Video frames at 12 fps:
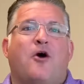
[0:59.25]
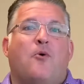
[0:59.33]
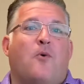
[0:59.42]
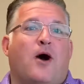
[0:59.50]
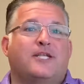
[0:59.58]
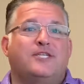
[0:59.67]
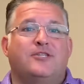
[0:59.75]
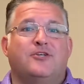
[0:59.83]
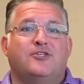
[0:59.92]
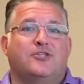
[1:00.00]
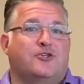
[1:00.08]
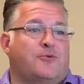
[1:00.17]
watching their
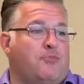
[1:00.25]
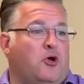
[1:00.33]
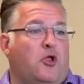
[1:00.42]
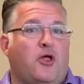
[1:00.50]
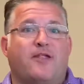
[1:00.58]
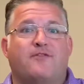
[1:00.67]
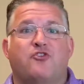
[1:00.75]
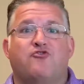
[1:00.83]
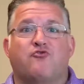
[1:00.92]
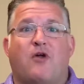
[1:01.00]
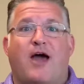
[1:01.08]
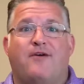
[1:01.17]
children pull out of the
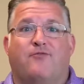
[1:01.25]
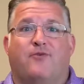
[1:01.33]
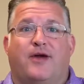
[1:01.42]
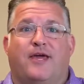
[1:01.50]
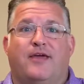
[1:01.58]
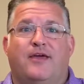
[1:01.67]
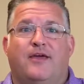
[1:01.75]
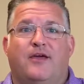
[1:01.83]
driveway